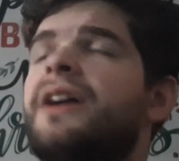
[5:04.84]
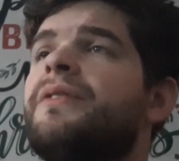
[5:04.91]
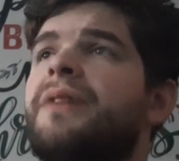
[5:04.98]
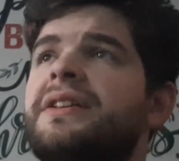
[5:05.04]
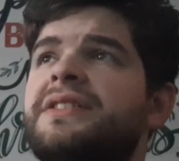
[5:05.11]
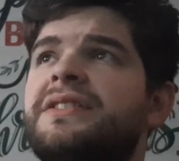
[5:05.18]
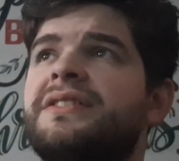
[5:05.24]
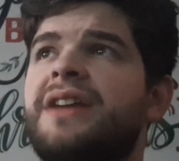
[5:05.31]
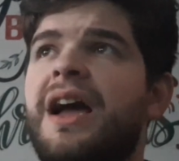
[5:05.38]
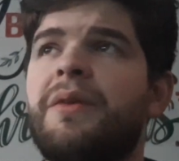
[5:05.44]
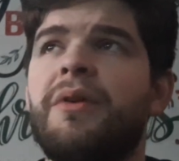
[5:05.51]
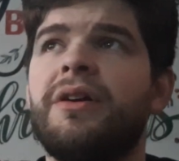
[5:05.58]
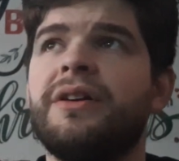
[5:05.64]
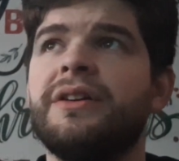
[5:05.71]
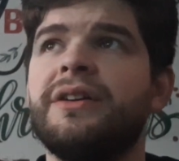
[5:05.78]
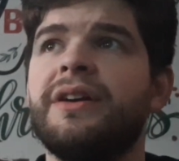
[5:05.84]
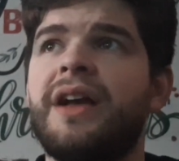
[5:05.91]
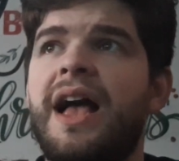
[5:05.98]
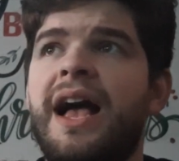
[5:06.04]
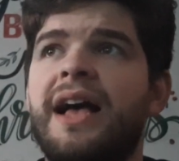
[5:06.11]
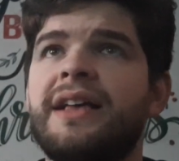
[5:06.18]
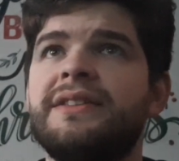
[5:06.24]
Rise of Skywalker
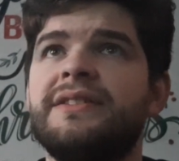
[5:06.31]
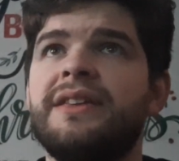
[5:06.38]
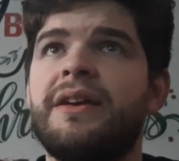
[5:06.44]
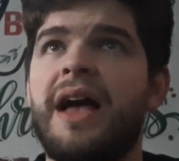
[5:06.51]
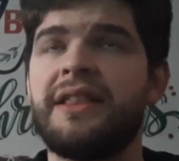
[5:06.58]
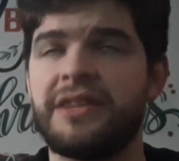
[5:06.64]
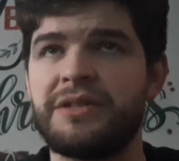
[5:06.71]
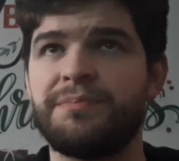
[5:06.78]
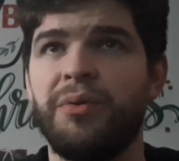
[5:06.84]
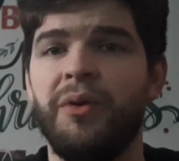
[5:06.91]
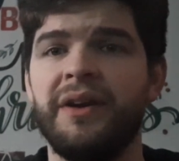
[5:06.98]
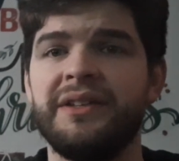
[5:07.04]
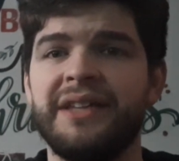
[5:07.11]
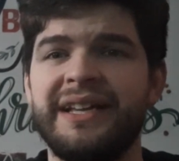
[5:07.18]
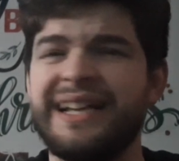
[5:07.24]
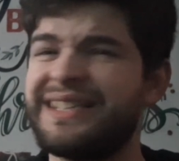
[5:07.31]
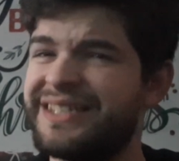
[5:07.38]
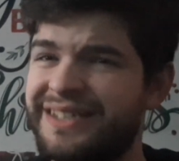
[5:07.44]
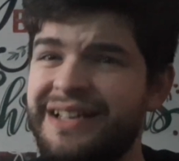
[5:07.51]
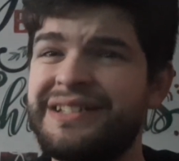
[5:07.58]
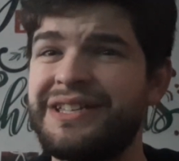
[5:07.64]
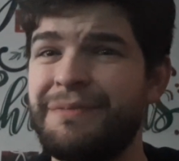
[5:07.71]
has, at this point, like
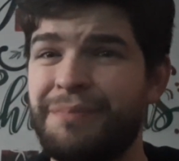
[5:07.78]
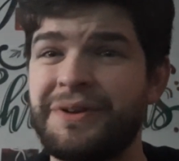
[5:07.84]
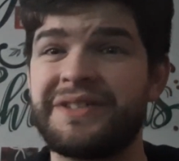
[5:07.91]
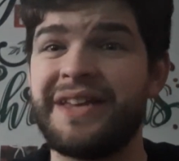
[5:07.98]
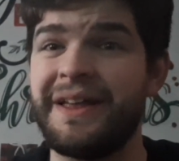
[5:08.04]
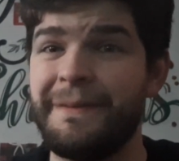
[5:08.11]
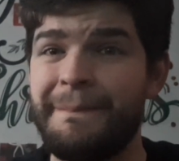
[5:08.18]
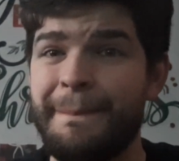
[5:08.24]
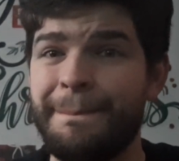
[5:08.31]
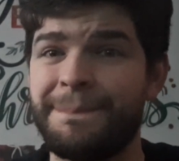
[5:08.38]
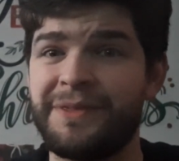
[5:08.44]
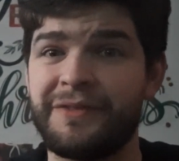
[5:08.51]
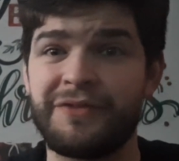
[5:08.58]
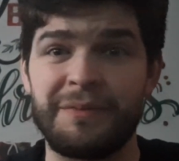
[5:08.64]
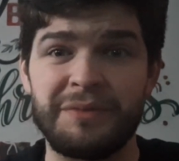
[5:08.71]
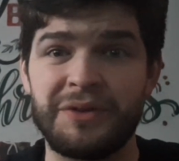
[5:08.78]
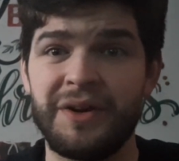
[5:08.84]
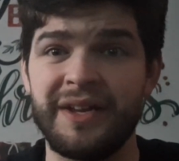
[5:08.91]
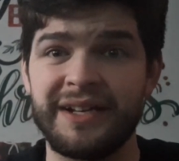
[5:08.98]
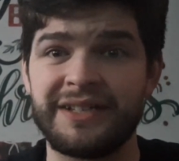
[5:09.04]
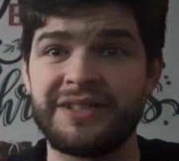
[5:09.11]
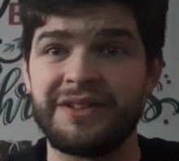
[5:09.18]
it's 60% from
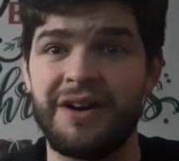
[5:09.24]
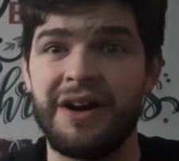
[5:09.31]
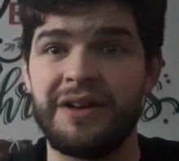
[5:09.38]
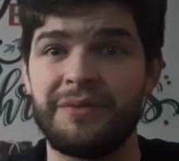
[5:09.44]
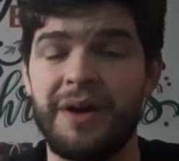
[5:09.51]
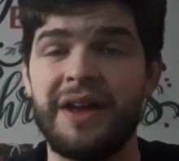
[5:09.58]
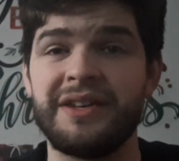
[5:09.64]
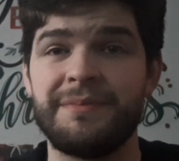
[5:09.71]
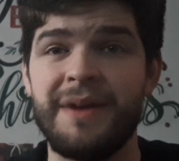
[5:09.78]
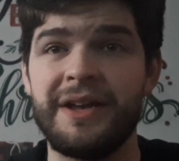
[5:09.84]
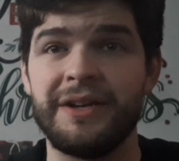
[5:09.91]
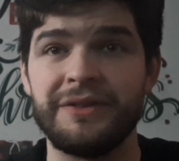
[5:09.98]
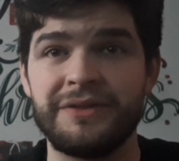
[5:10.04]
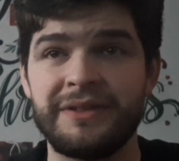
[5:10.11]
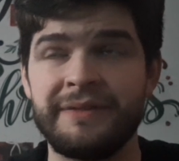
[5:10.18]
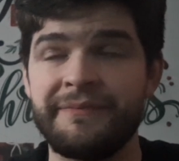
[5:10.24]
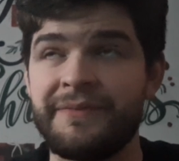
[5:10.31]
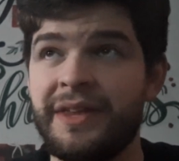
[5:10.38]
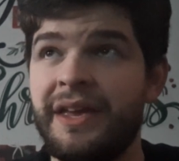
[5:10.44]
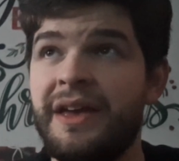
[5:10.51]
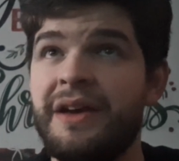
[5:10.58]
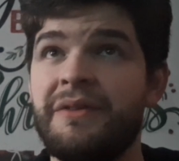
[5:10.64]
critics on Rotten Tomatoes,
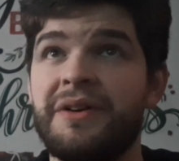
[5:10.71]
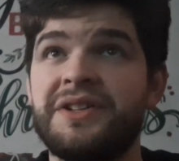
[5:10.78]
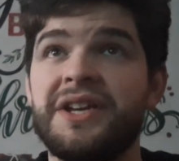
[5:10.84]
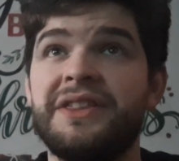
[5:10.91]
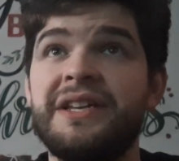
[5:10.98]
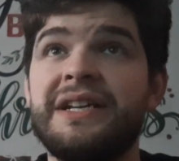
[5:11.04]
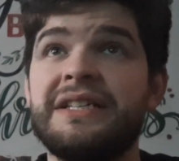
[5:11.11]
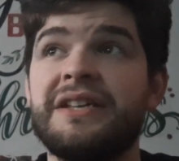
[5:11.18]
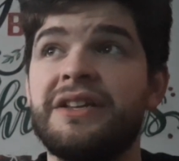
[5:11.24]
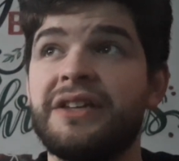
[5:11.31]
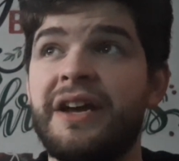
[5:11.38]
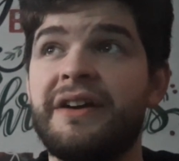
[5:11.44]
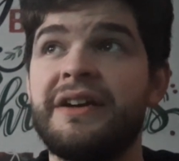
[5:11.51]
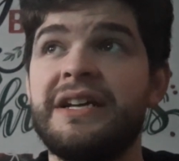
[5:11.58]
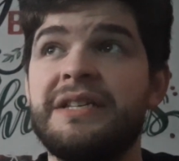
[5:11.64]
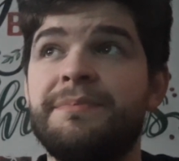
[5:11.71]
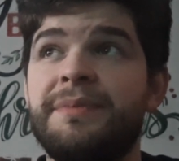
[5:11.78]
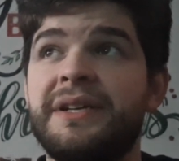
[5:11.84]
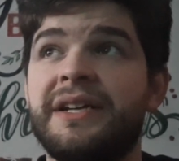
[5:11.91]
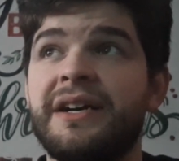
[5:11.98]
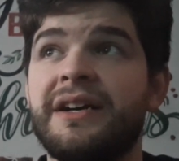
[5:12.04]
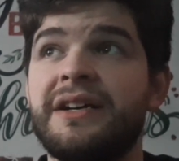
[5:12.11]
which I think is hilarious
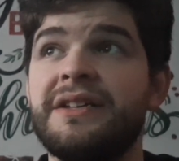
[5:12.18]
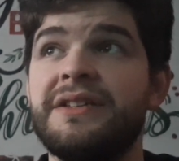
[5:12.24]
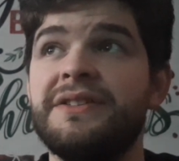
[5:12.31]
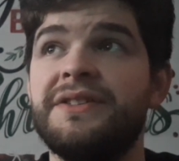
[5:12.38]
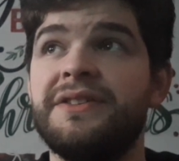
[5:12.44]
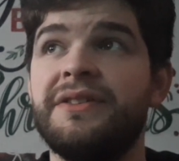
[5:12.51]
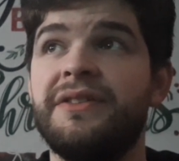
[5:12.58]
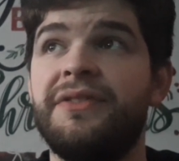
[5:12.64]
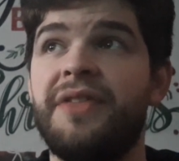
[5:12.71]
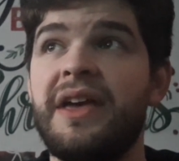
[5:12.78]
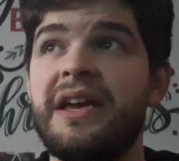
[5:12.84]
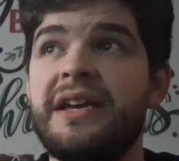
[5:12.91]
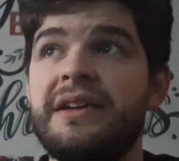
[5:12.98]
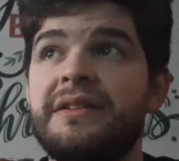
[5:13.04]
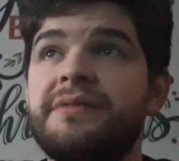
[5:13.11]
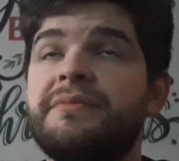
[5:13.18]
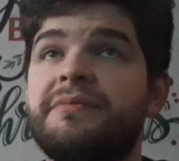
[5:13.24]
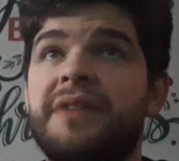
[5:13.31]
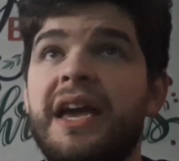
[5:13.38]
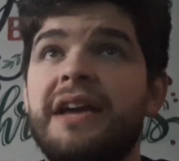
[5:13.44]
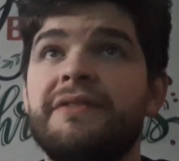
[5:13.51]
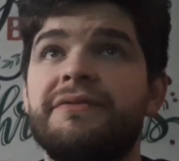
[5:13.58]
because they
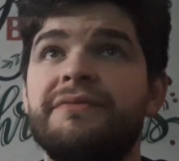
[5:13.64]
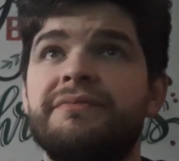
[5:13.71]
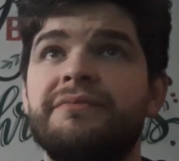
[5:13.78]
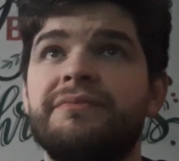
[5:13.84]
gave